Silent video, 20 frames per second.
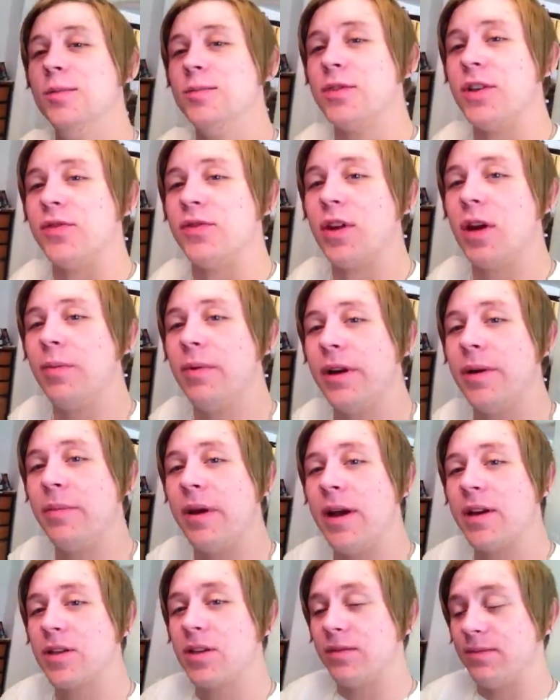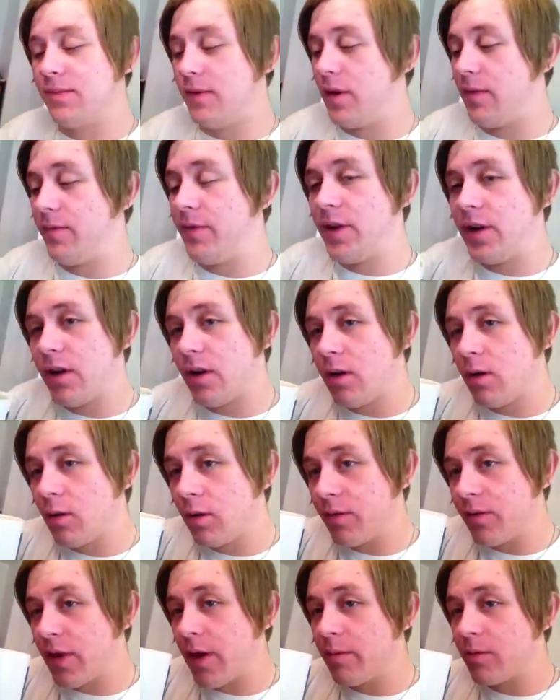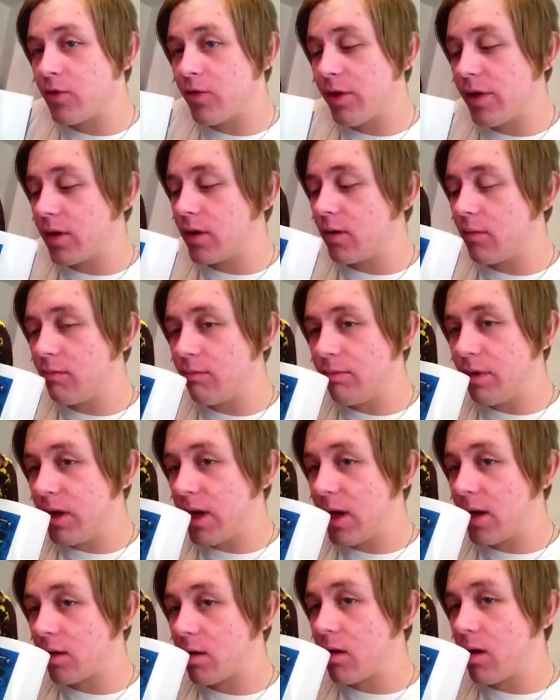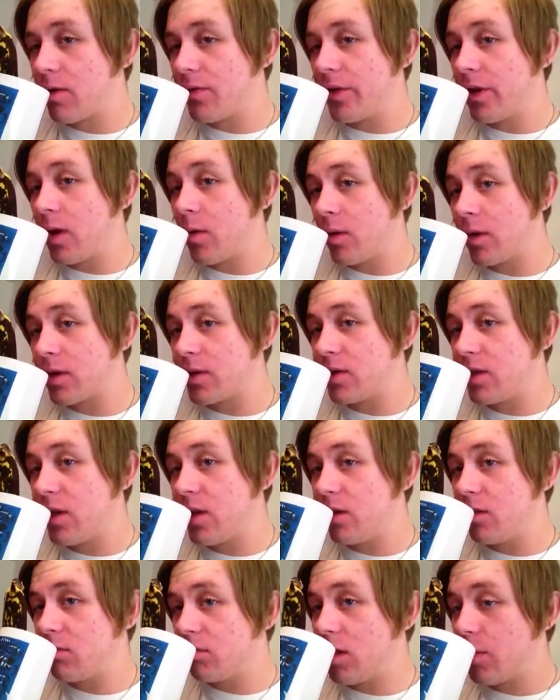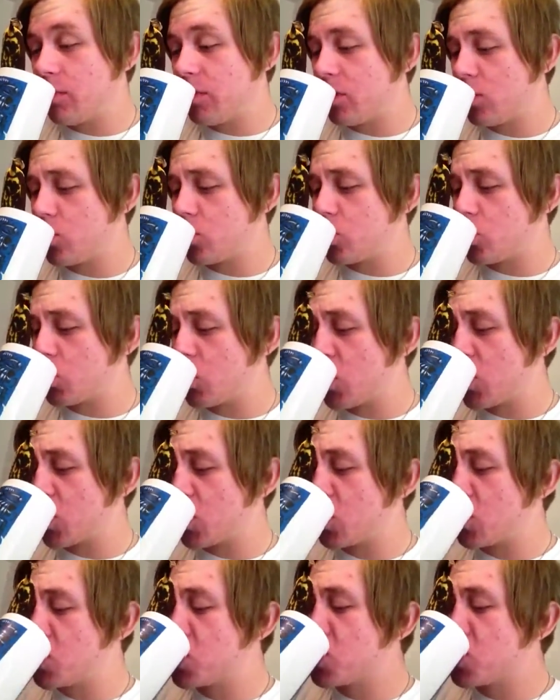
If somebody makes a video of them drinking banana coffee, I want to see it, and let me know what you think.